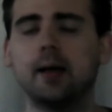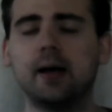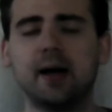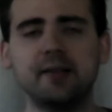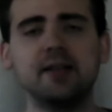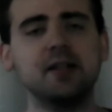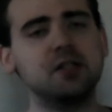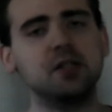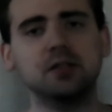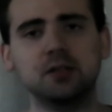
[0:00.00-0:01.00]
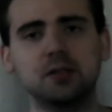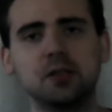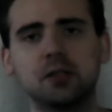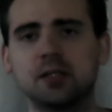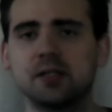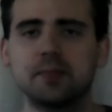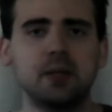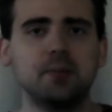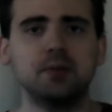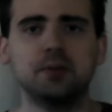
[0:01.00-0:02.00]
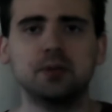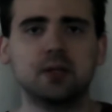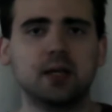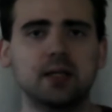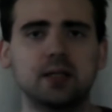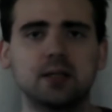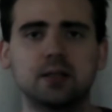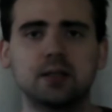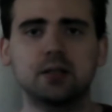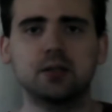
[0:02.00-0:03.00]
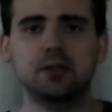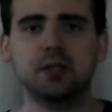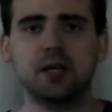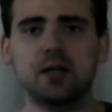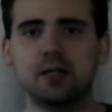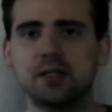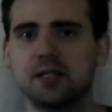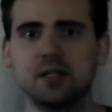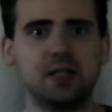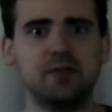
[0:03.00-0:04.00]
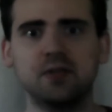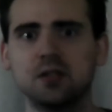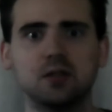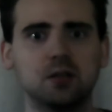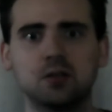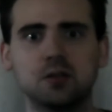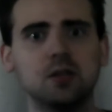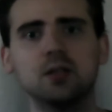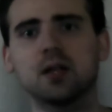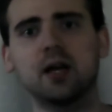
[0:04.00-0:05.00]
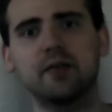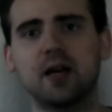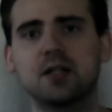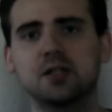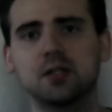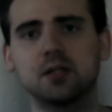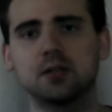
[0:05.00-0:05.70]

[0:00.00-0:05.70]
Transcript: I think it's gonna look good because people were kind of scared. Is it even gonna look good in live action?